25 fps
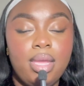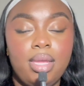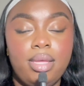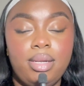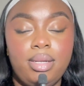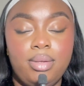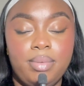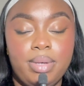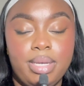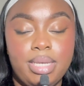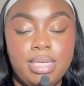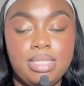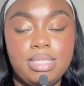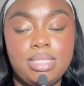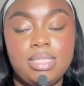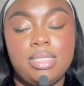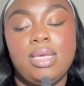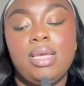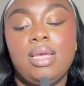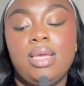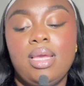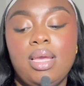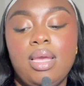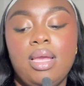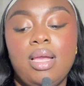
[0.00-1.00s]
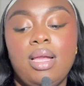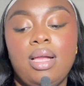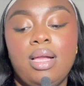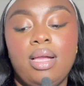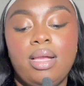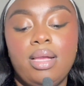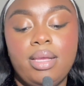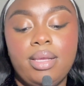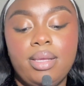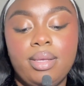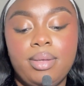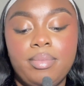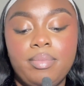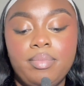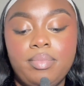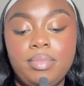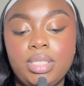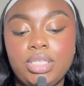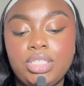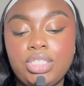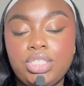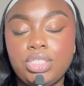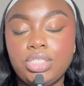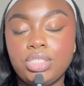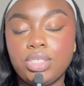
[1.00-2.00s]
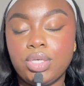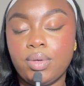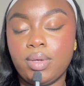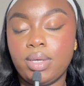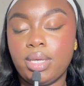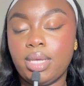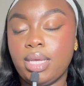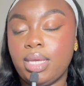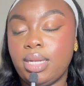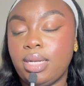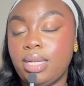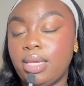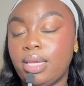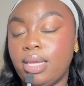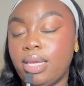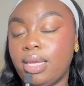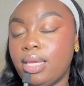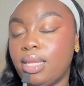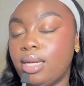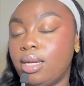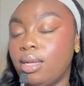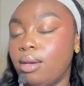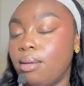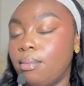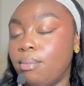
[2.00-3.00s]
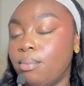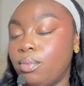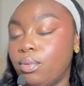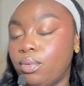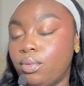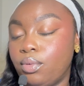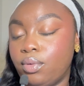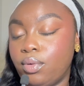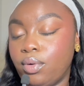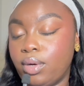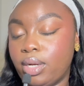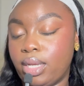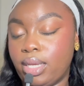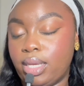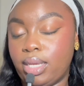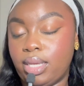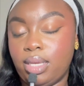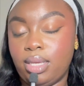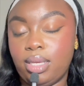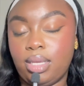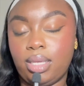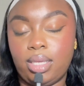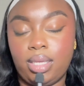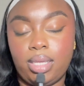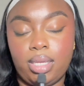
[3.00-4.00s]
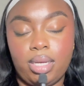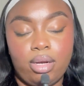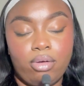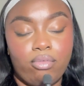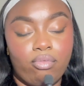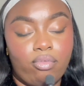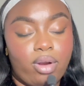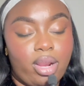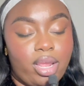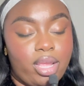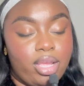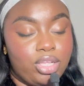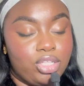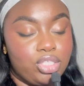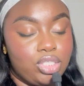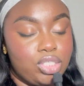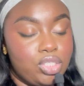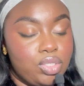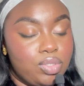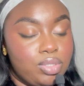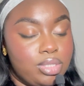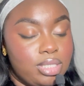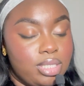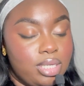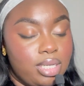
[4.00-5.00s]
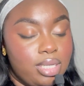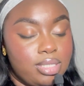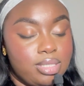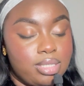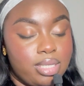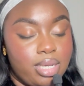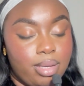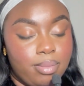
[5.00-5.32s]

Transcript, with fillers: Anyways, um, let's just go ahead and pray and get right into today's